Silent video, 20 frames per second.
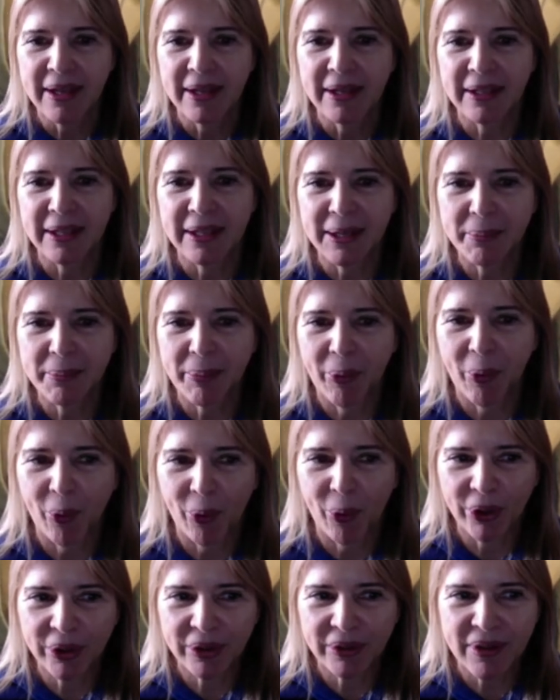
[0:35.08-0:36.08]
the
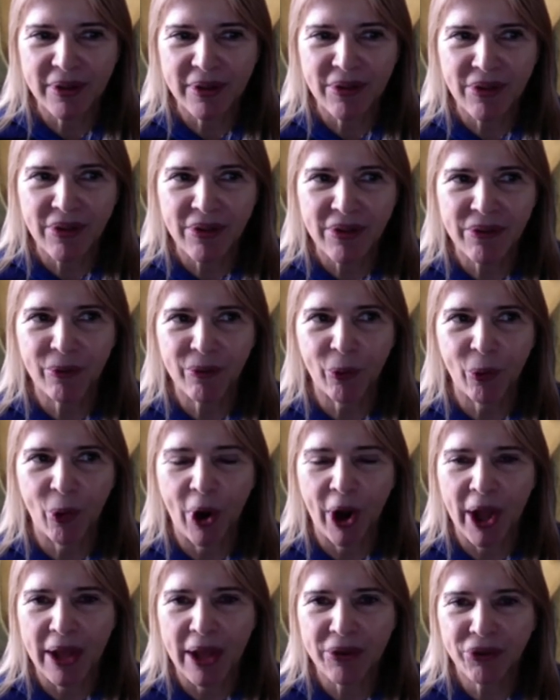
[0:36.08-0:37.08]
importance
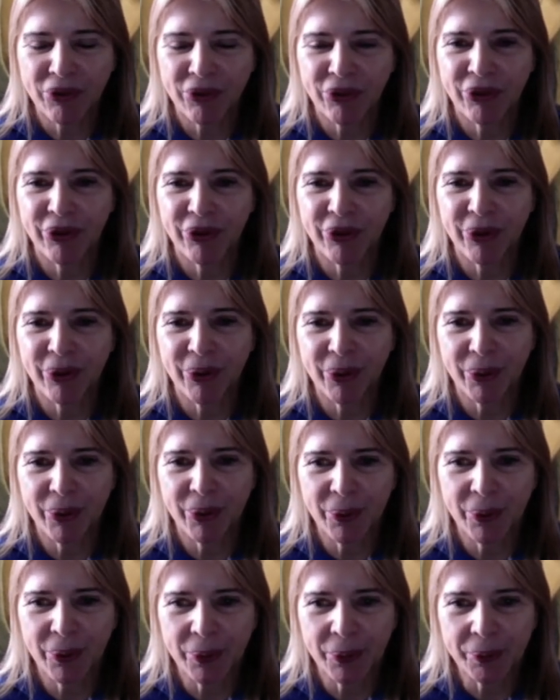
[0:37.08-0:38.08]
for us
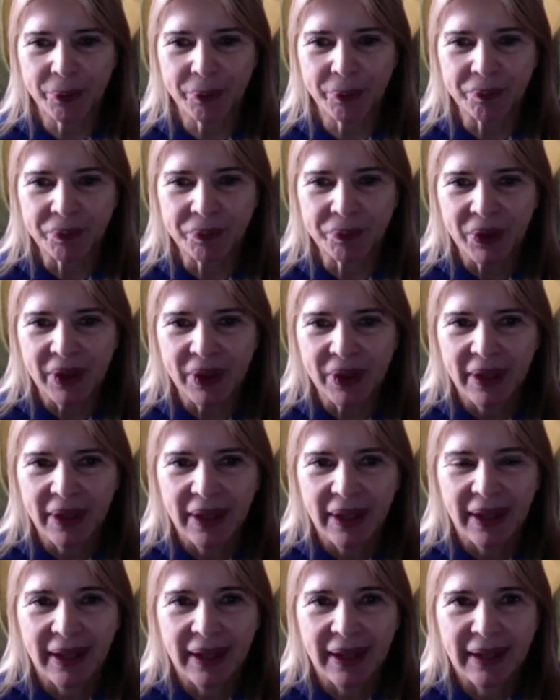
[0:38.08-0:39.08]
to
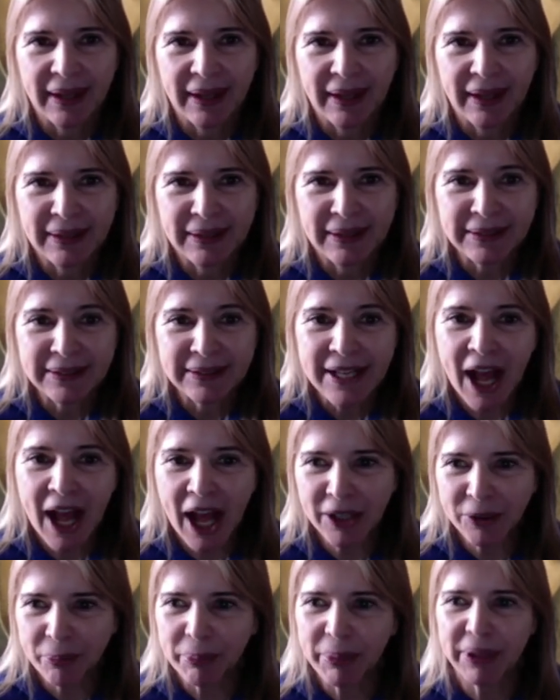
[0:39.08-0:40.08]
uh,
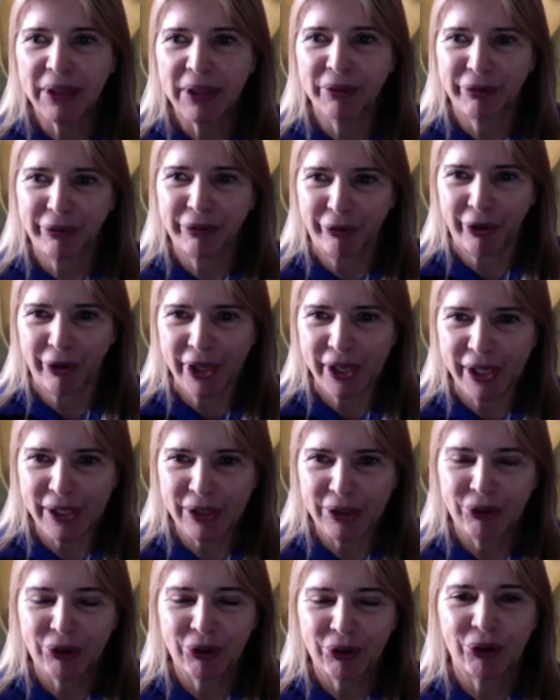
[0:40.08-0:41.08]
not be
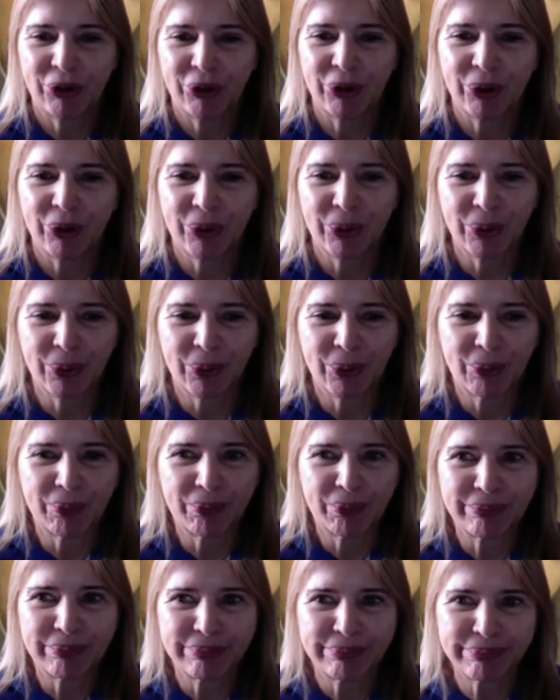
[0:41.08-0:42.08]
afraid to
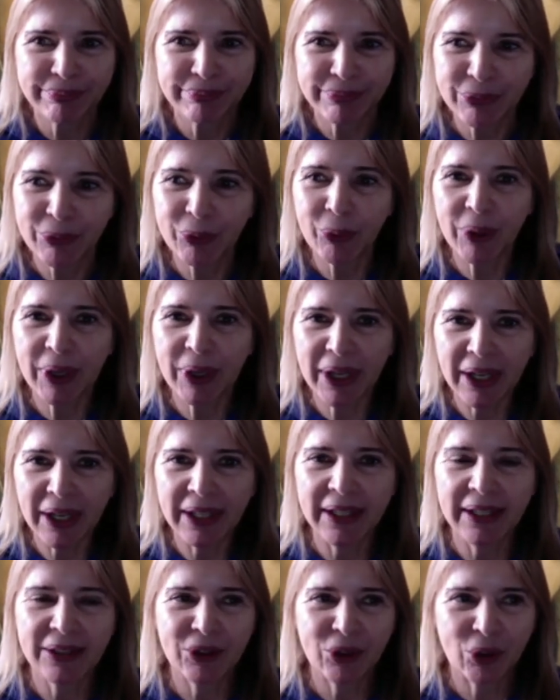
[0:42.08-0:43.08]

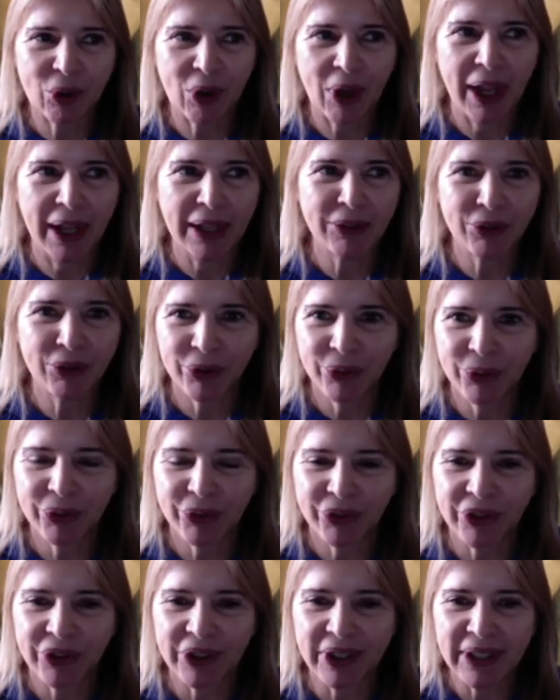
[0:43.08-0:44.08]
really try to
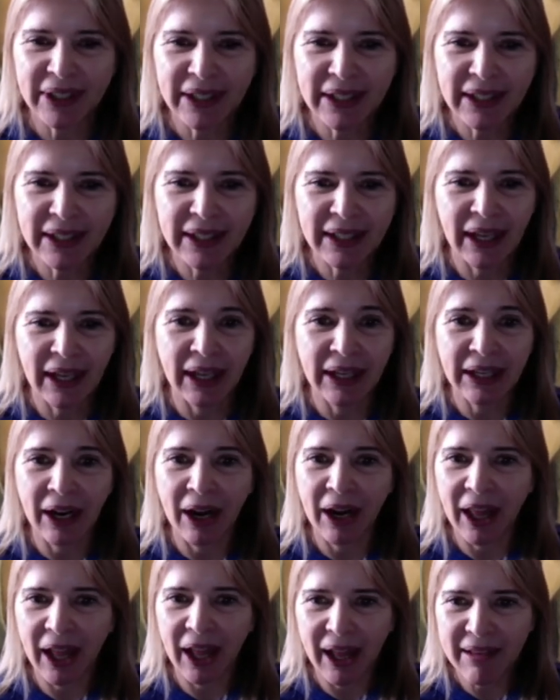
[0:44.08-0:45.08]
see,
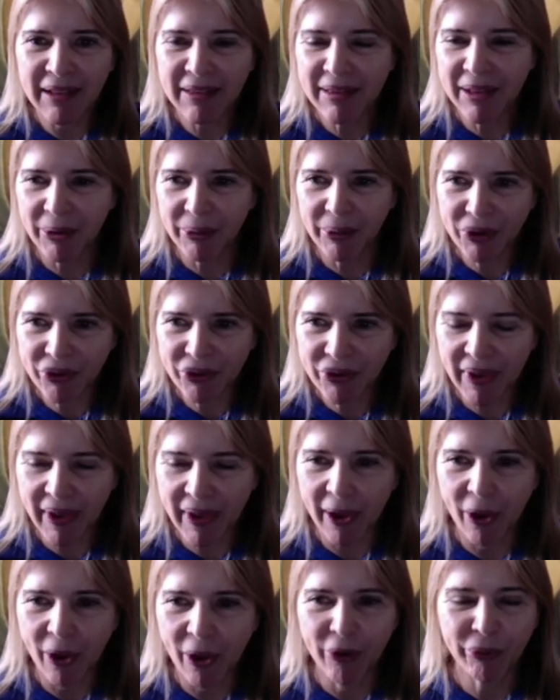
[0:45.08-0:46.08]
analyze
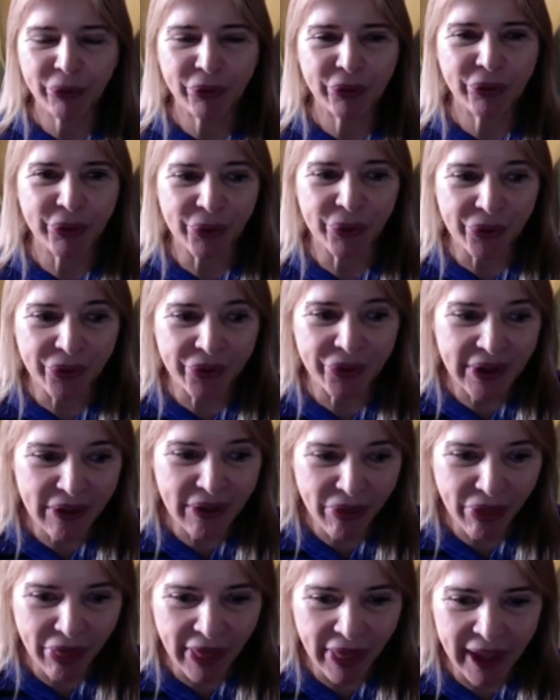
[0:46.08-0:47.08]
ourselves, to
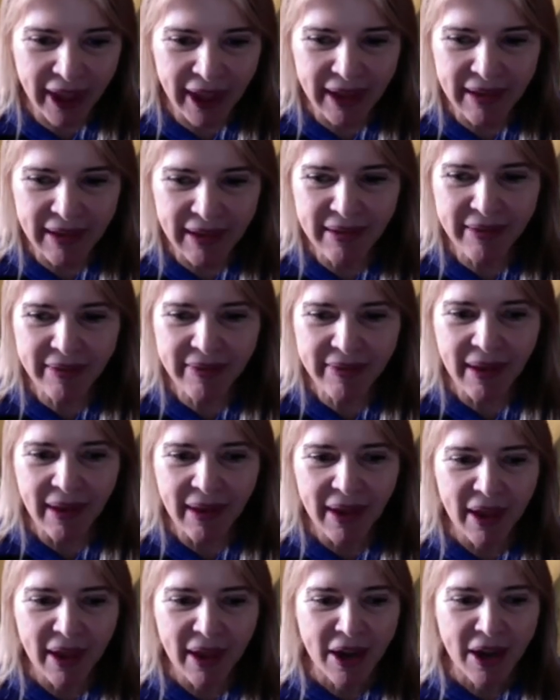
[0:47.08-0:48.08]
see things,
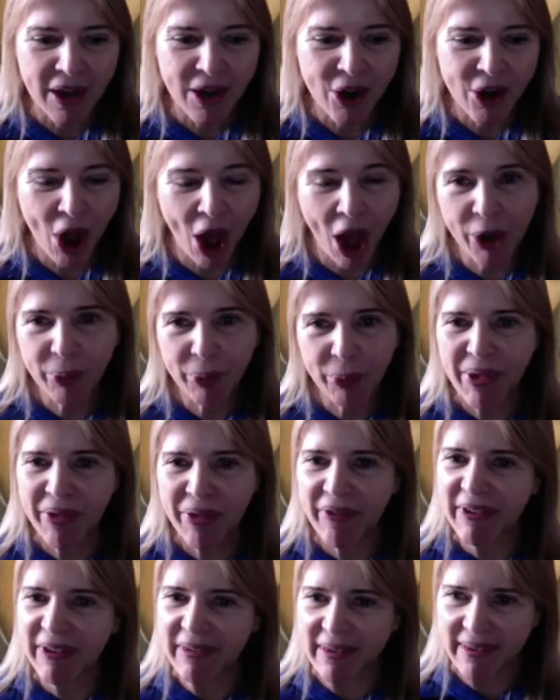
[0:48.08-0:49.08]
not
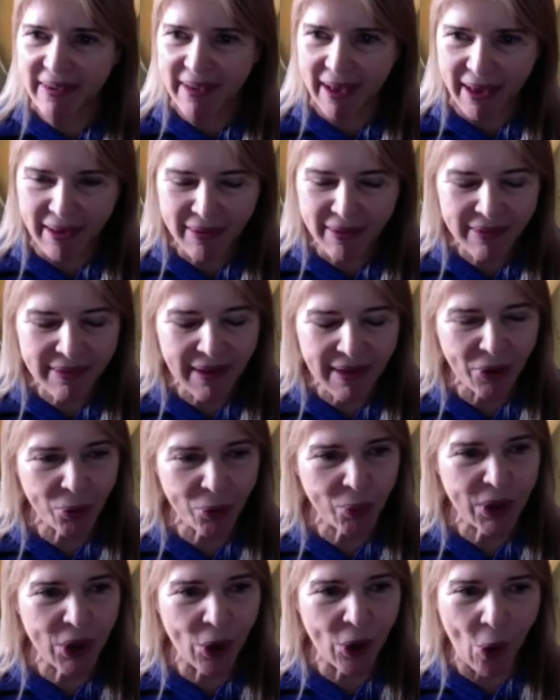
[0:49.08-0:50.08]
with a sense, as
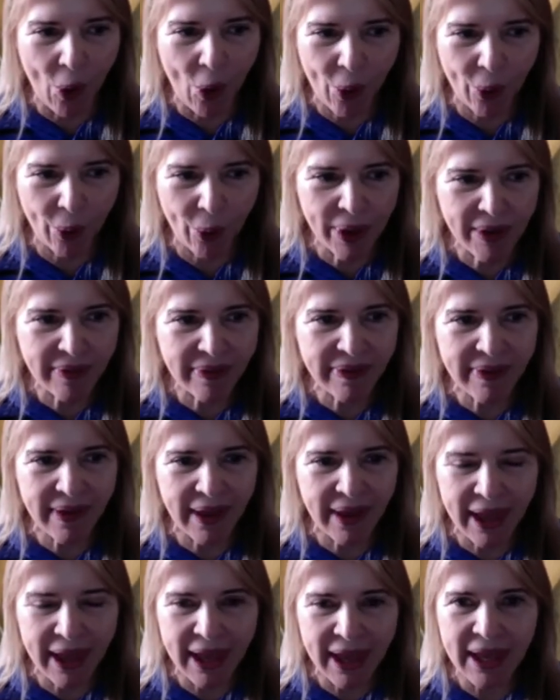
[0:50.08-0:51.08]
we always
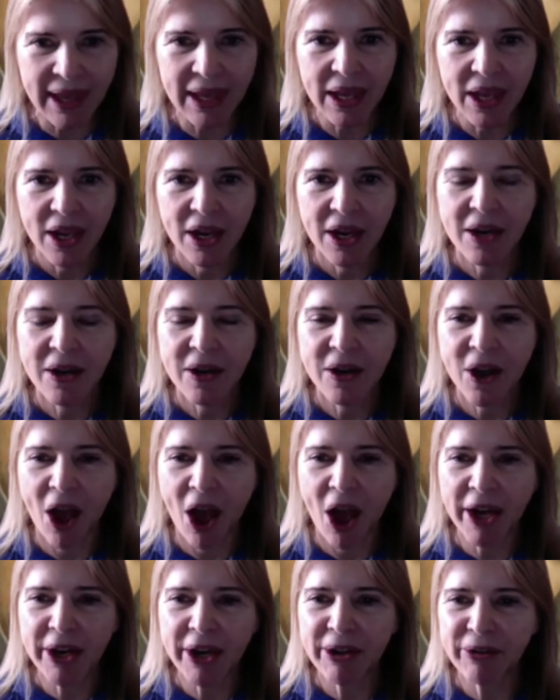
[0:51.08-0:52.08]
say,
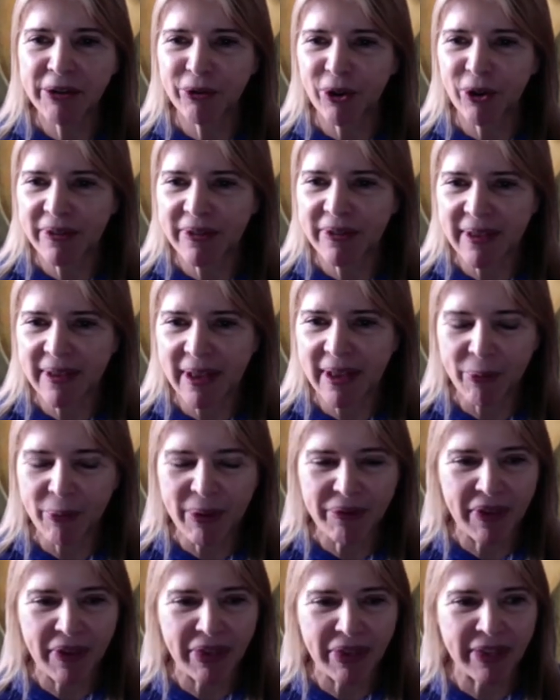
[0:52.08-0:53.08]
not if a,
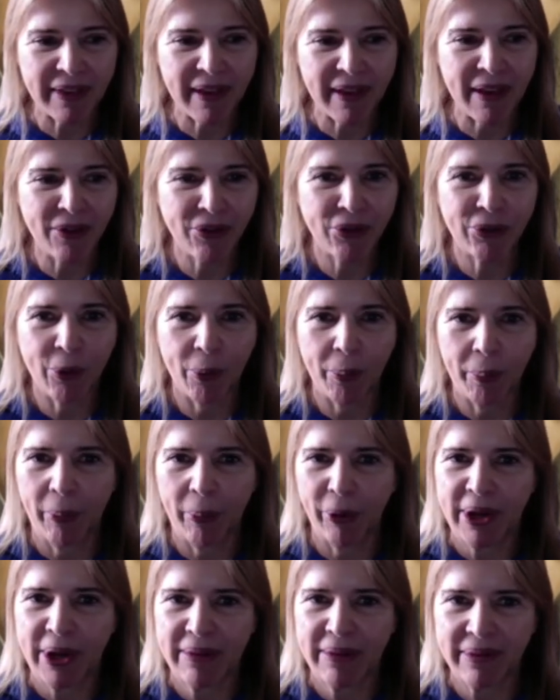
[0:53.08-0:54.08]
with a sense to
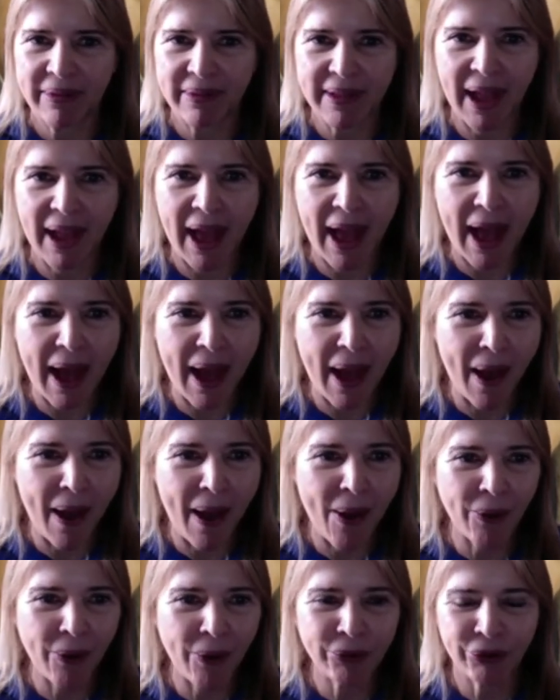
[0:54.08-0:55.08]
put us
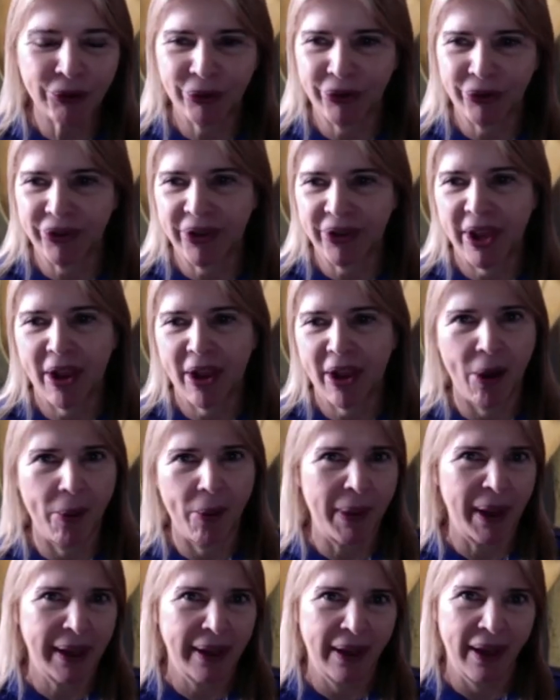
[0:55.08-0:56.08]
down, to say, oh
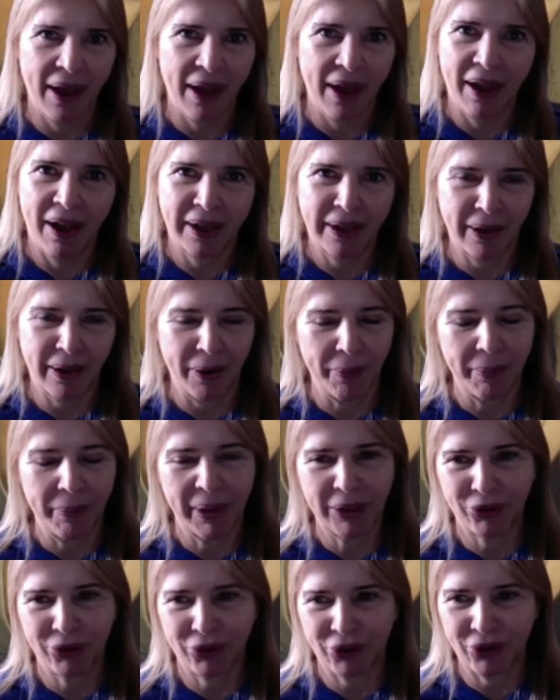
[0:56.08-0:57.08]
my God, how
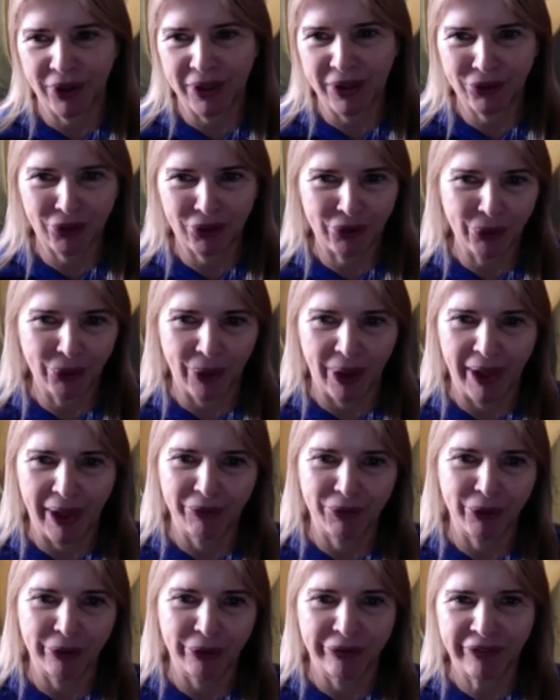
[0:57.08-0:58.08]
much I still
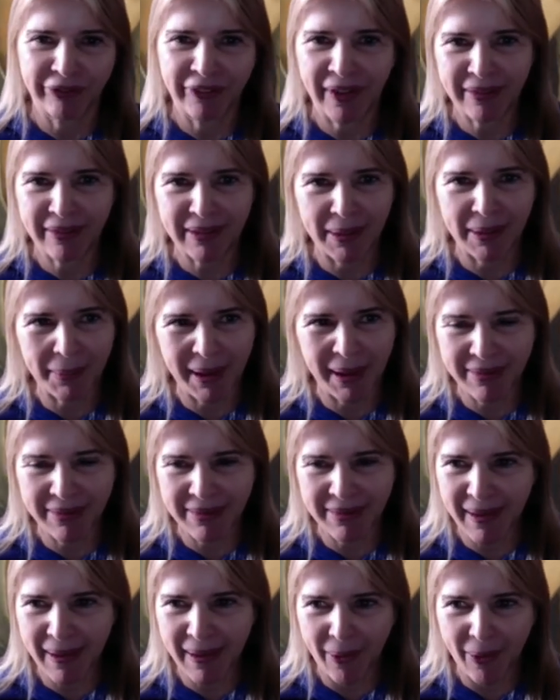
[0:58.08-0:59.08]
have to fix in
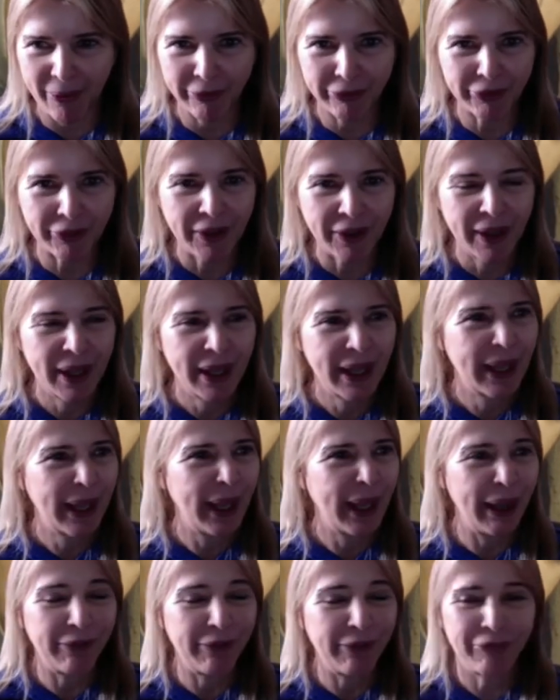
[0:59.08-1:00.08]
myself,
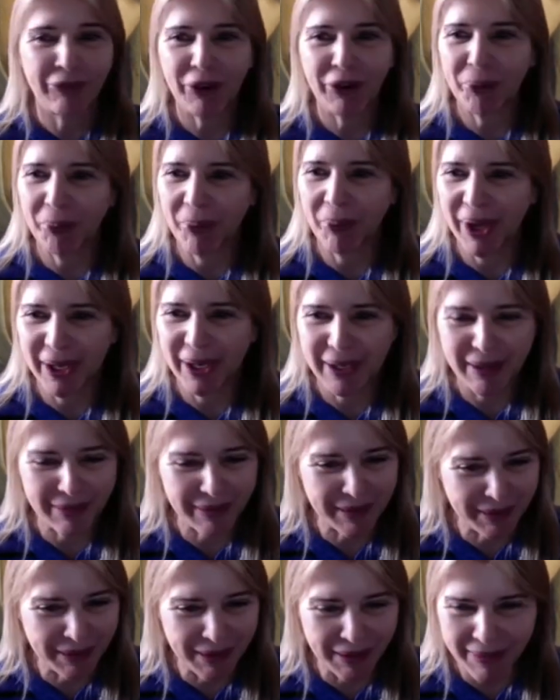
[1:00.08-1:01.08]
everyone
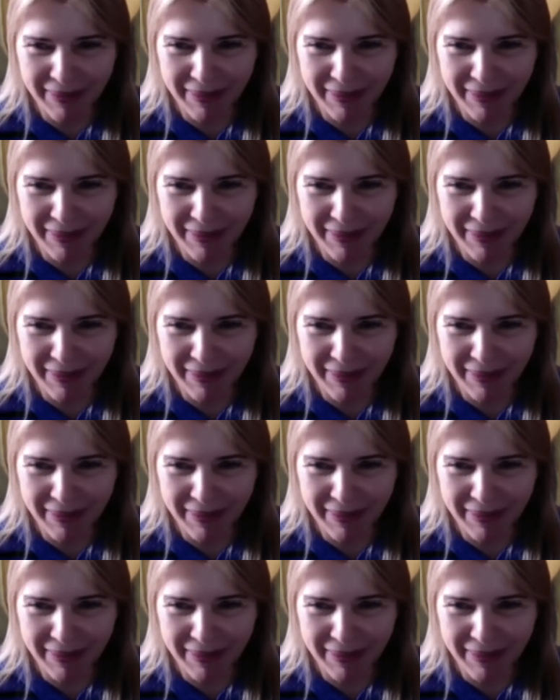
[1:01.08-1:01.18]
is in the